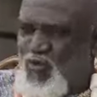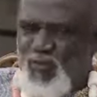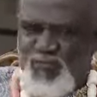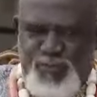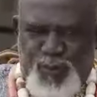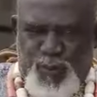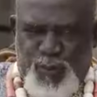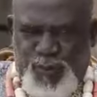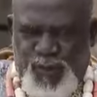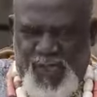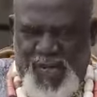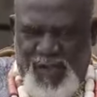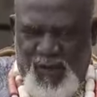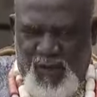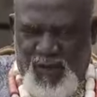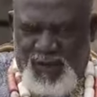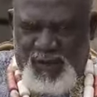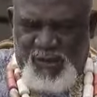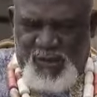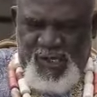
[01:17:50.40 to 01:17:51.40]
Two bulls
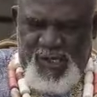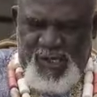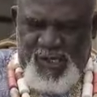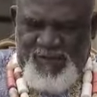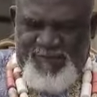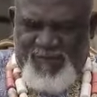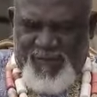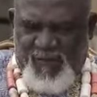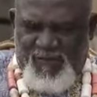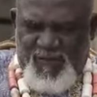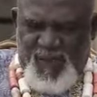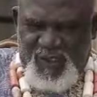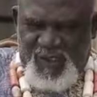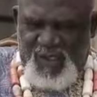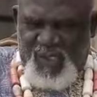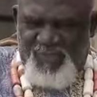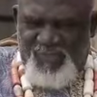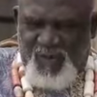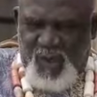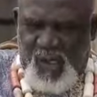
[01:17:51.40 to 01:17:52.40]
cannot drink from
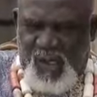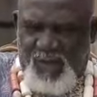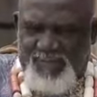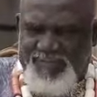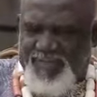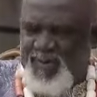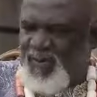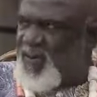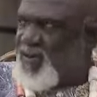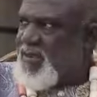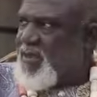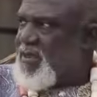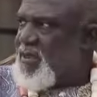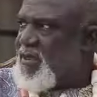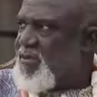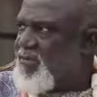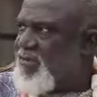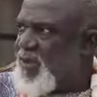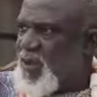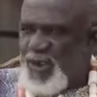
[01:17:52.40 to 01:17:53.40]
the same cup
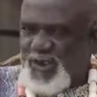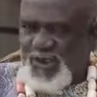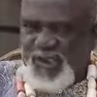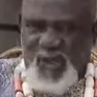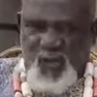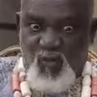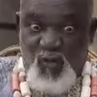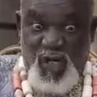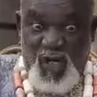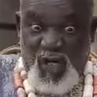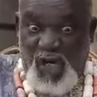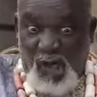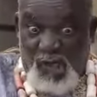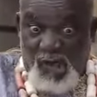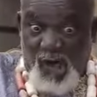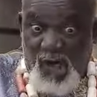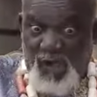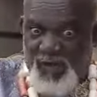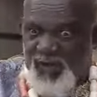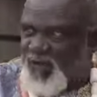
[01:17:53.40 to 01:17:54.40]
because they will
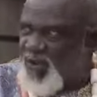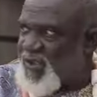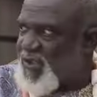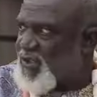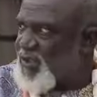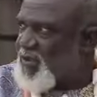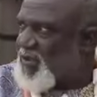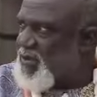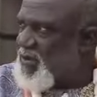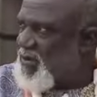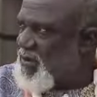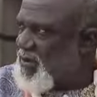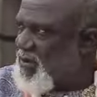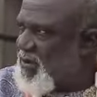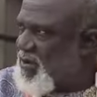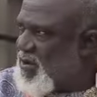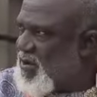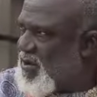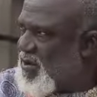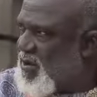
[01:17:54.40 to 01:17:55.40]
lock horns.
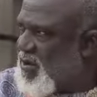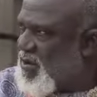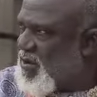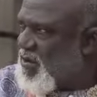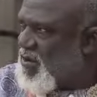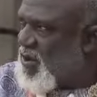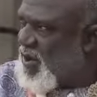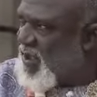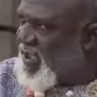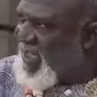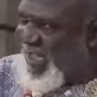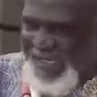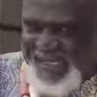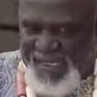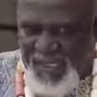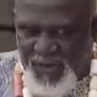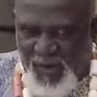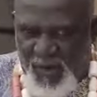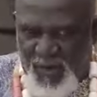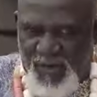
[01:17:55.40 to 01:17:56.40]
You're
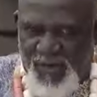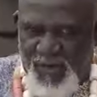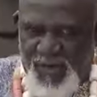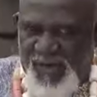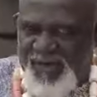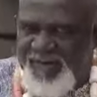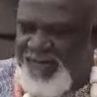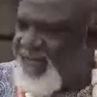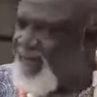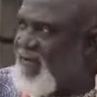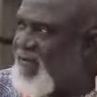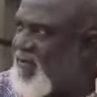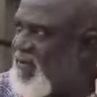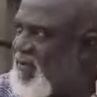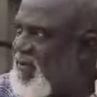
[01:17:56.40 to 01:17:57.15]
digging your grave.